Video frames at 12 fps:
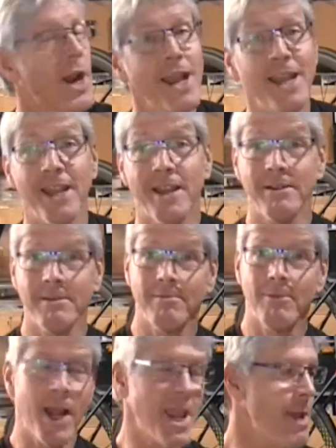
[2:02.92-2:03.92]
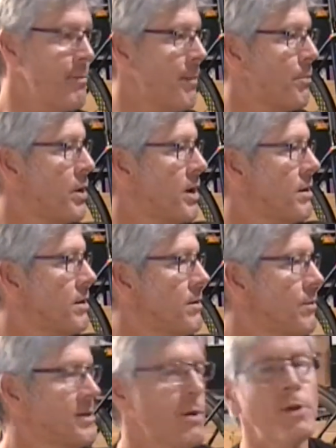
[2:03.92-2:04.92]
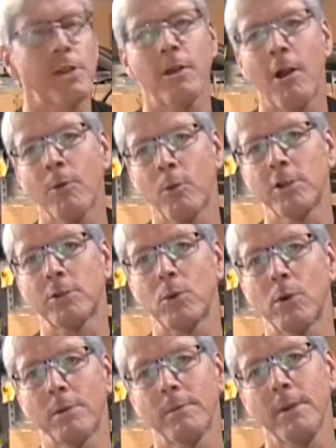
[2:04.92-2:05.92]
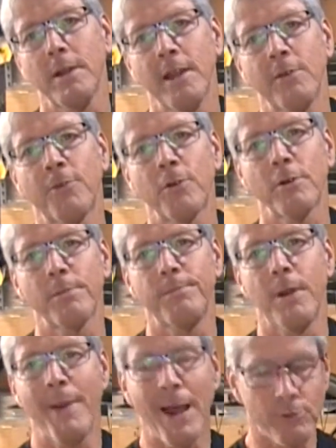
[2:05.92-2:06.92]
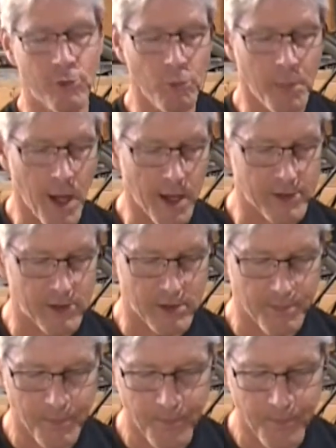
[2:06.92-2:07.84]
I did, what I came up with, was I went to the hardware store, and for about $2,